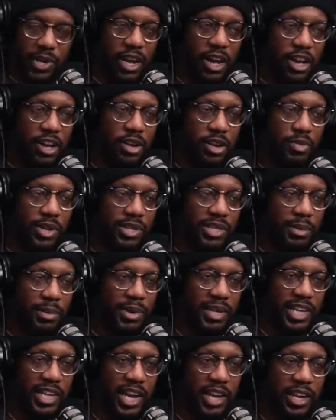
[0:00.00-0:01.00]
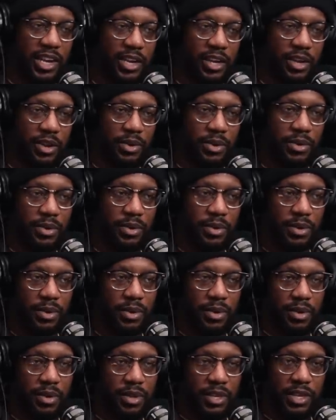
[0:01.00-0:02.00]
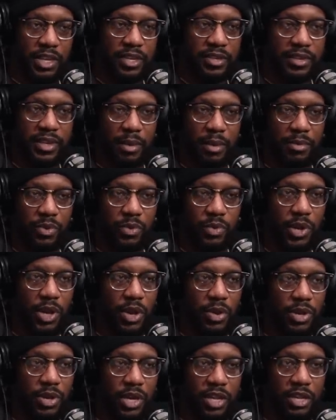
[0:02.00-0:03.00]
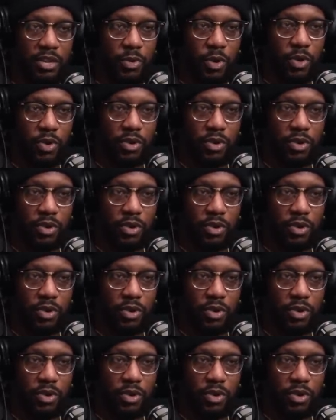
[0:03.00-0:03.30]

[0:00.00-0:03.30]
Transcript: But I heard one time I dated a girl. These times we only